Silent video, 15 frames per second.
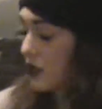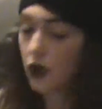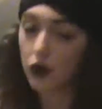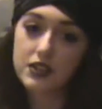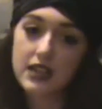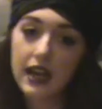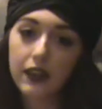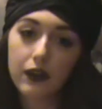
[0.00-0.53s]
gone
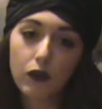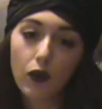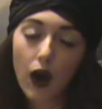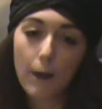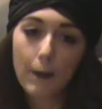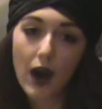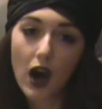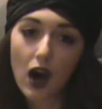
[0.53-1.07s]
down the
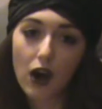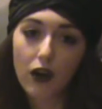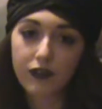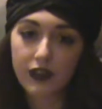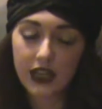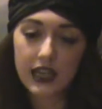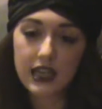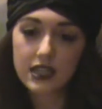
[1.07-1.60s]
right path,
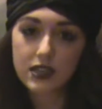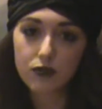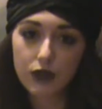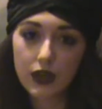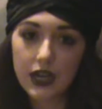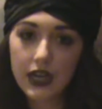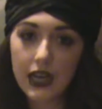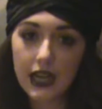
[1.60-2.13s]
and he is
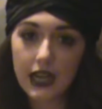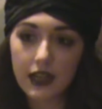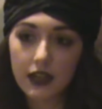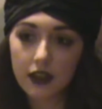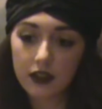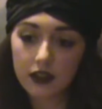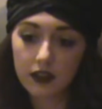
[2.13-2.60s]
really